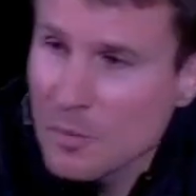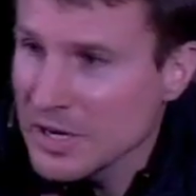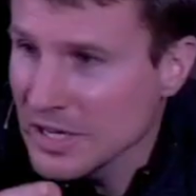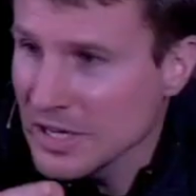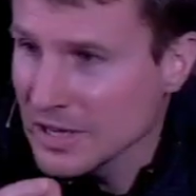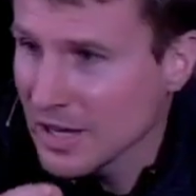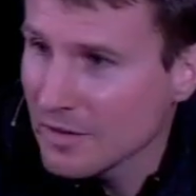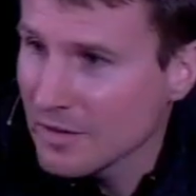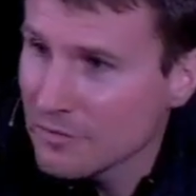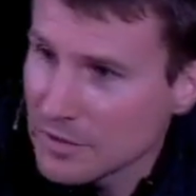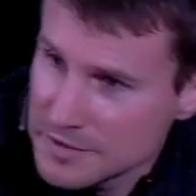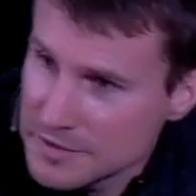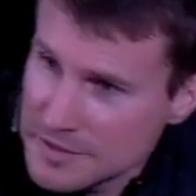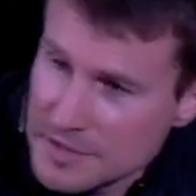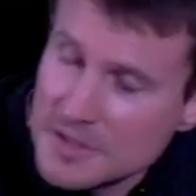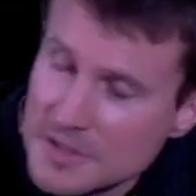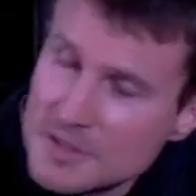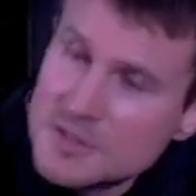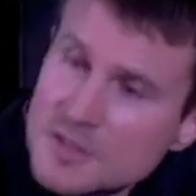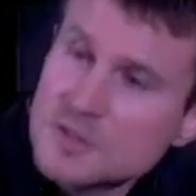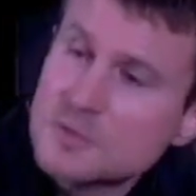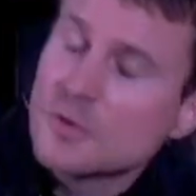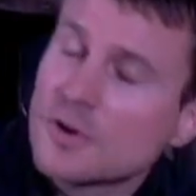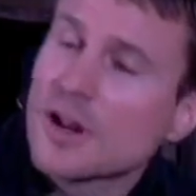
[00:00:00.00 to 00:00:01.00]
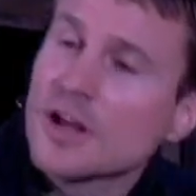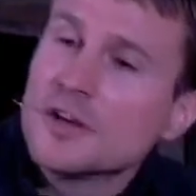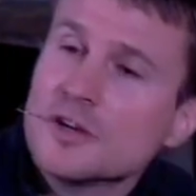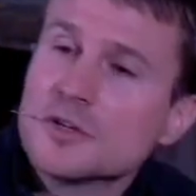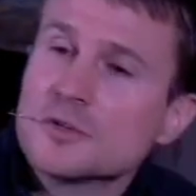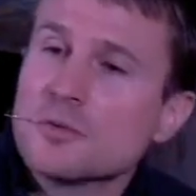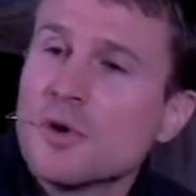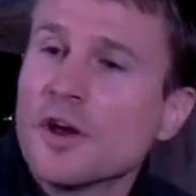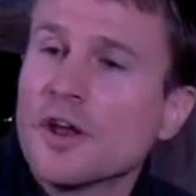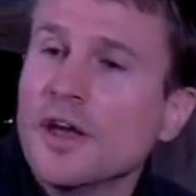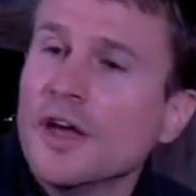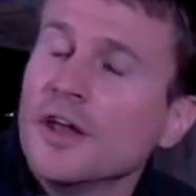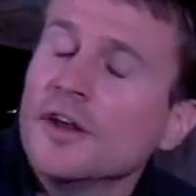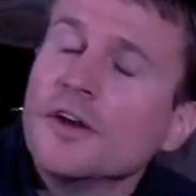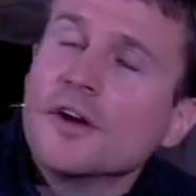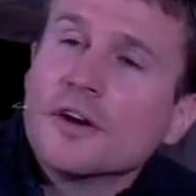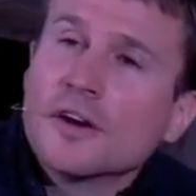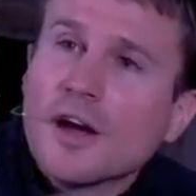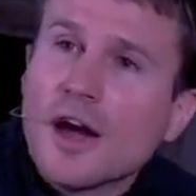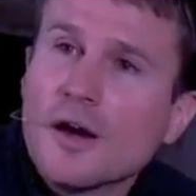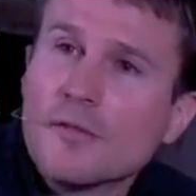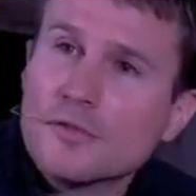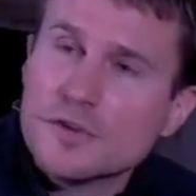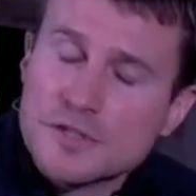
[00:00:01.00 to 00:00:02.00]
levels, and this is what I just want to end our
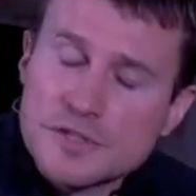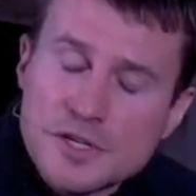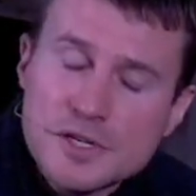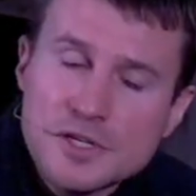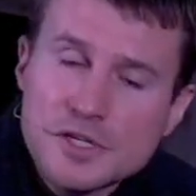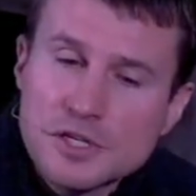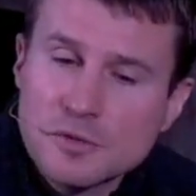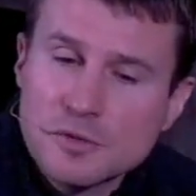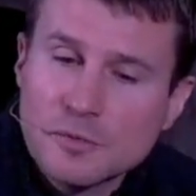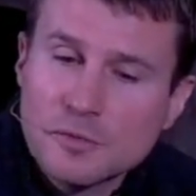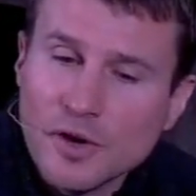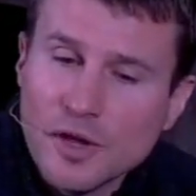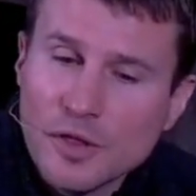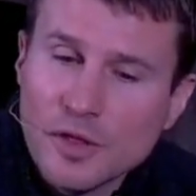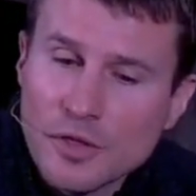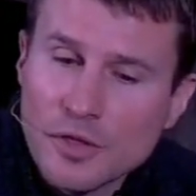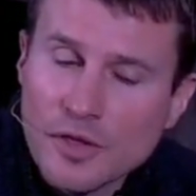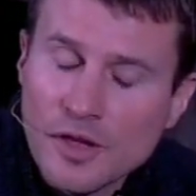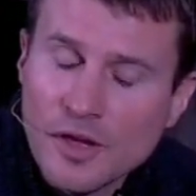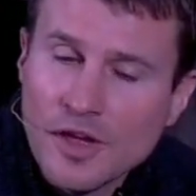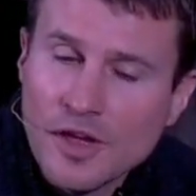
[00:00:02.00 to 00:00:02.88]
conversation with,